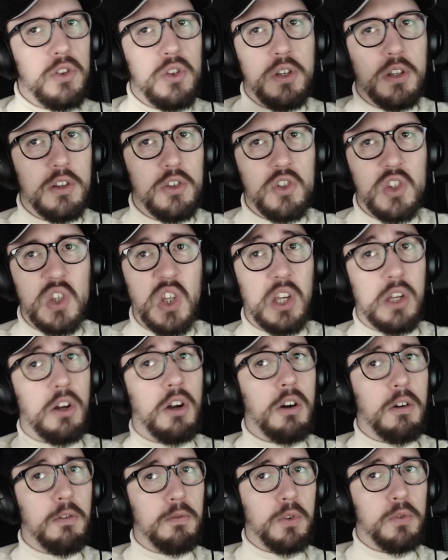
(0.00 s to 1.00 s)
You can just like
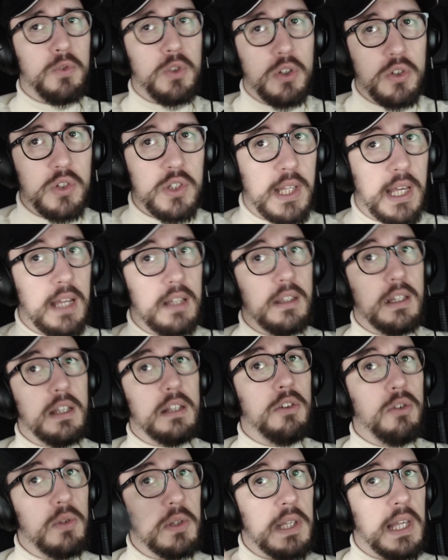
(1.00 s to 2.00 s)
carve off chunks of that and then
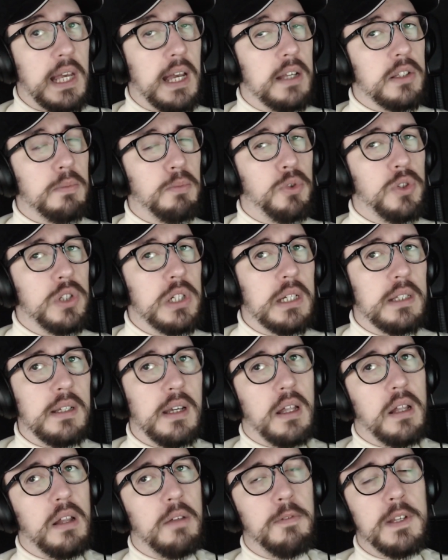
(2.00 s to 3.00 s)
use that as a
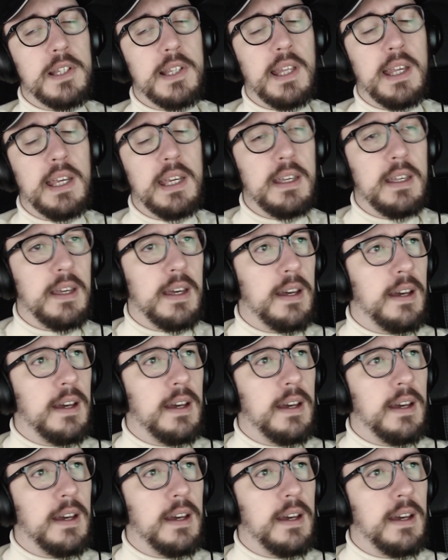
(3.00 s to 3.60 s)
projectile if it's like